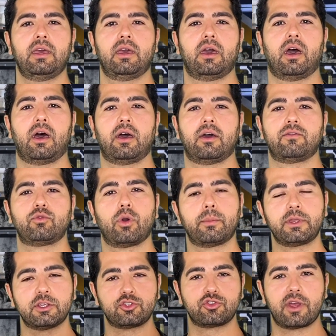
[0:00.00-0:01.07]
If you want
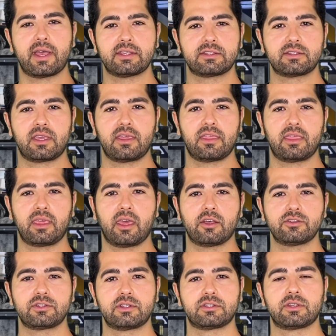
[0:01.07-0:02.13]
me to address anything
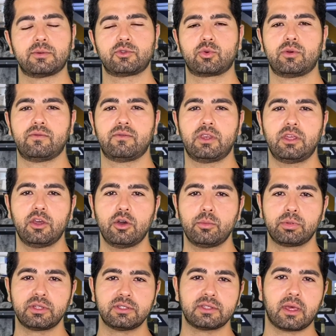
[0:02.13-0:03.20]
else in a subsequent video,
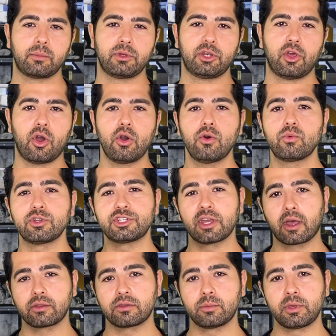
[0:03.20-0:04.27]
please let me know. Reach
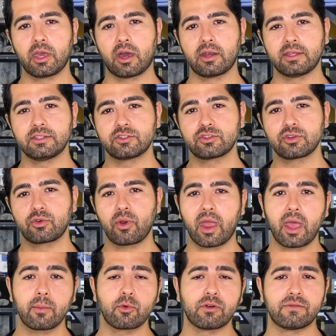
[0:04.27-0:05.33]
out to me on
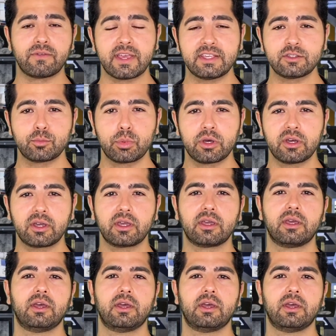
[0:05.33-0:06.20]
Instagram or Facebook.